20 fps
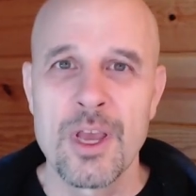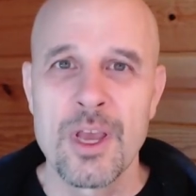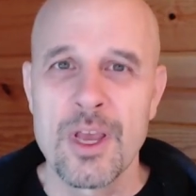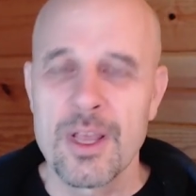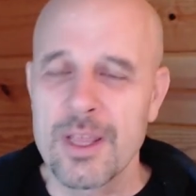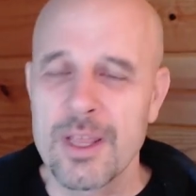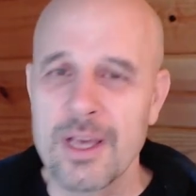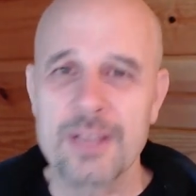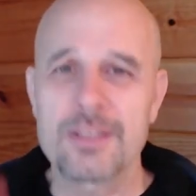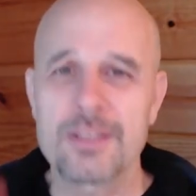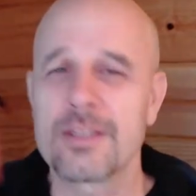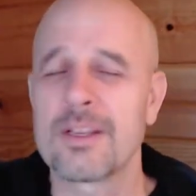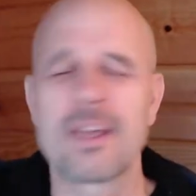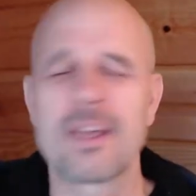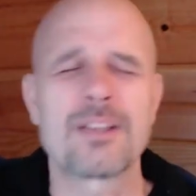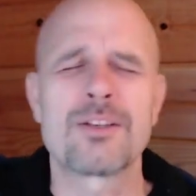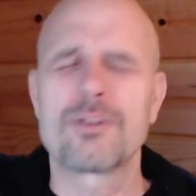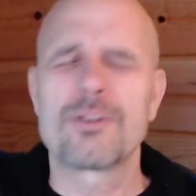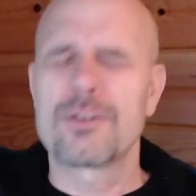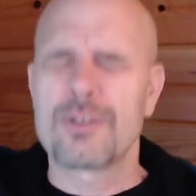That's
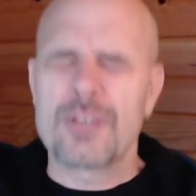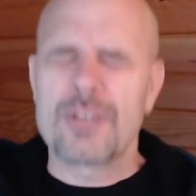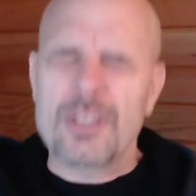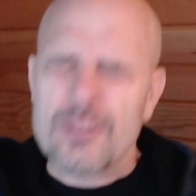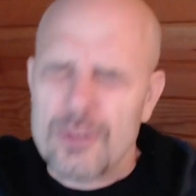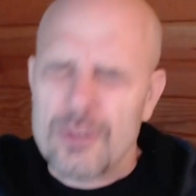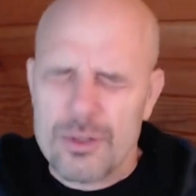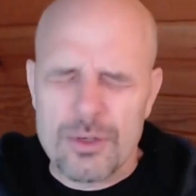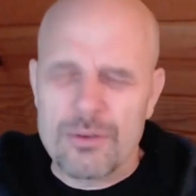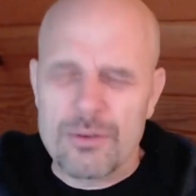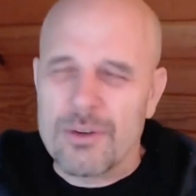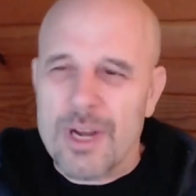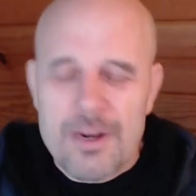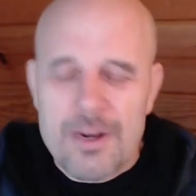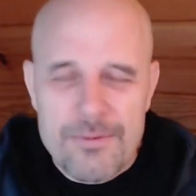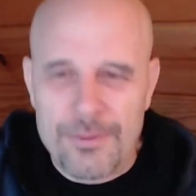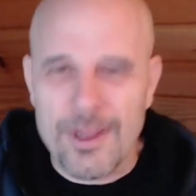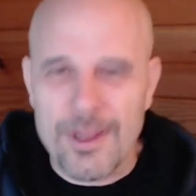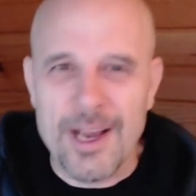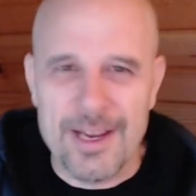that's that's two red
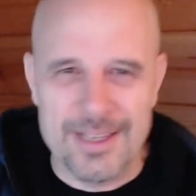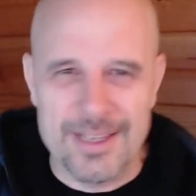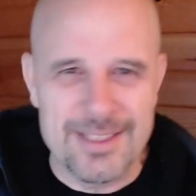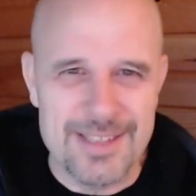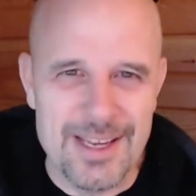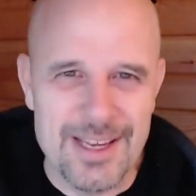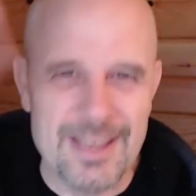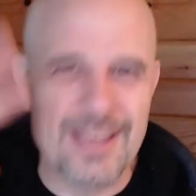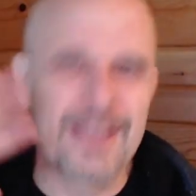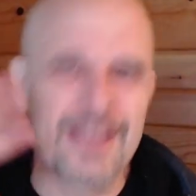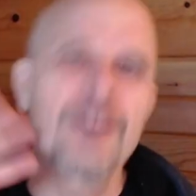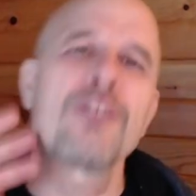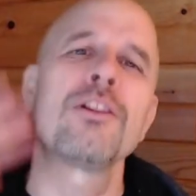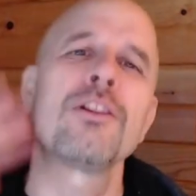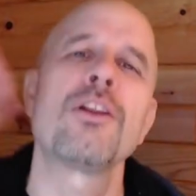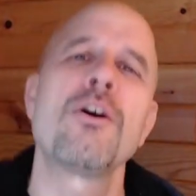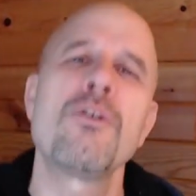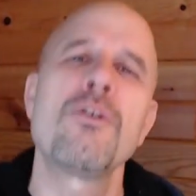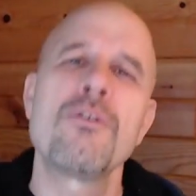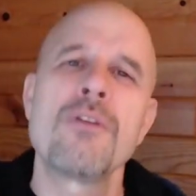flags. Taking out a
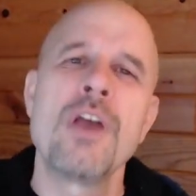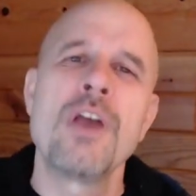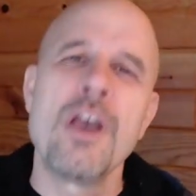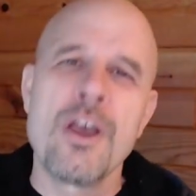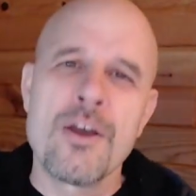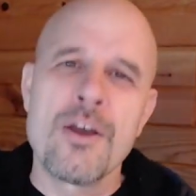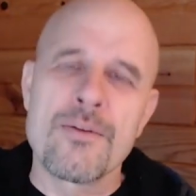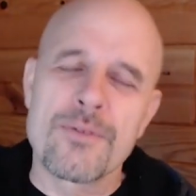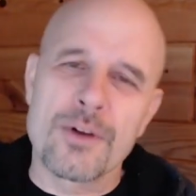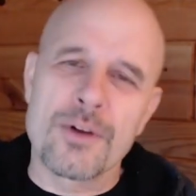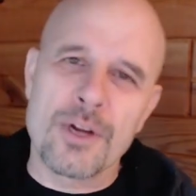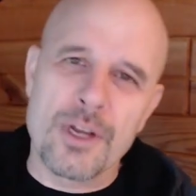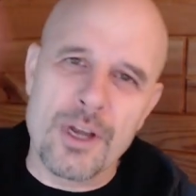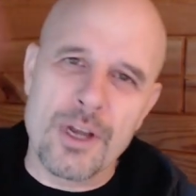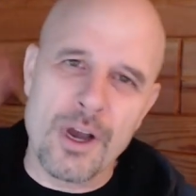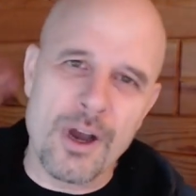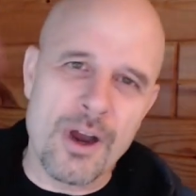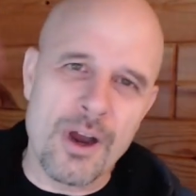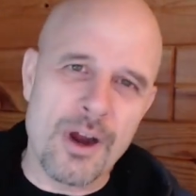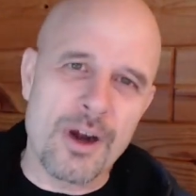loan for a
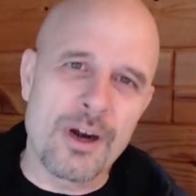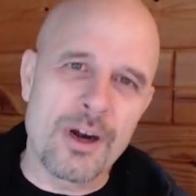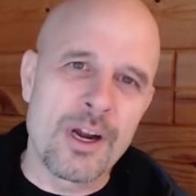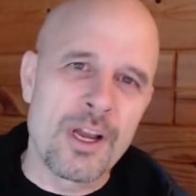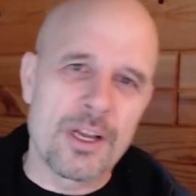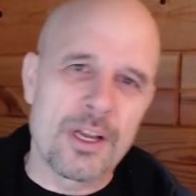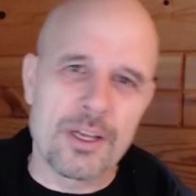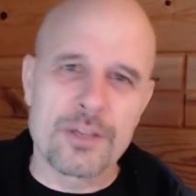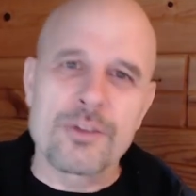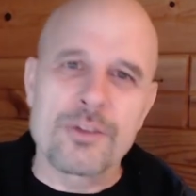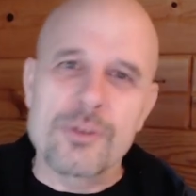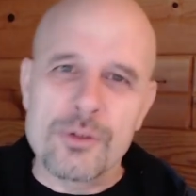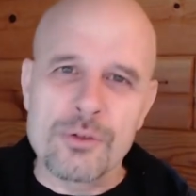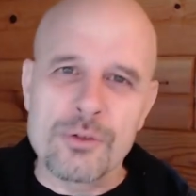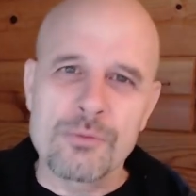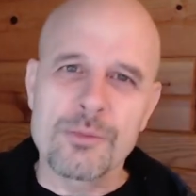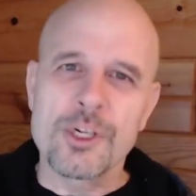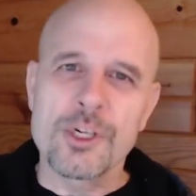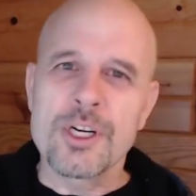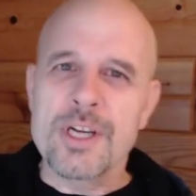car,
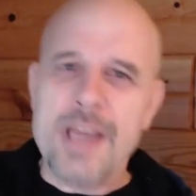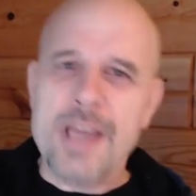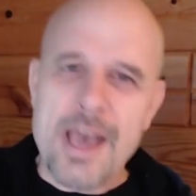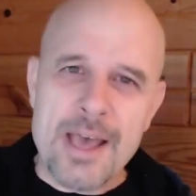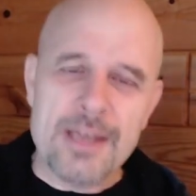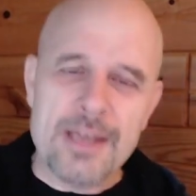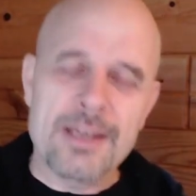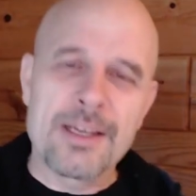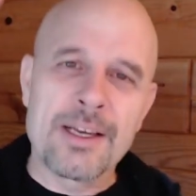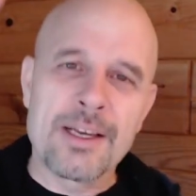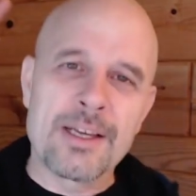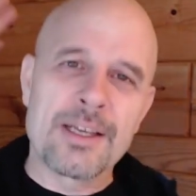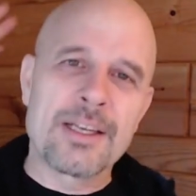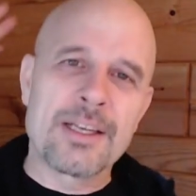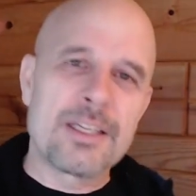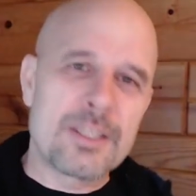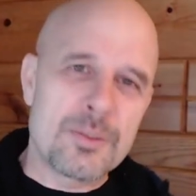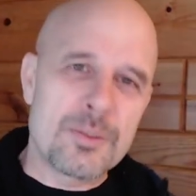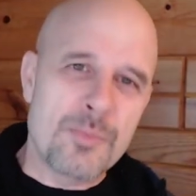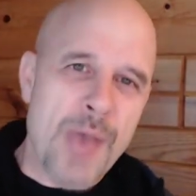consumer debt
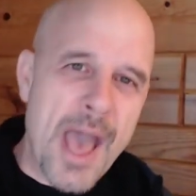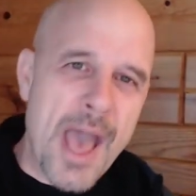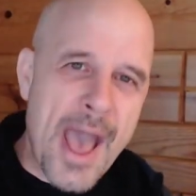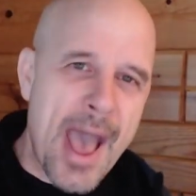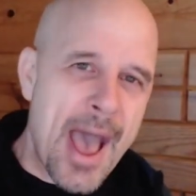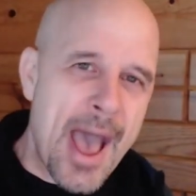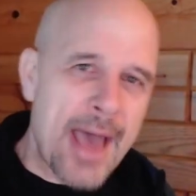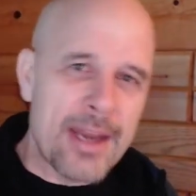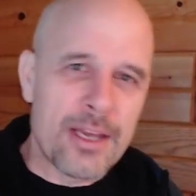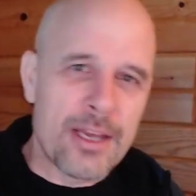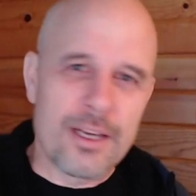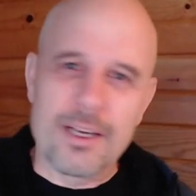is bad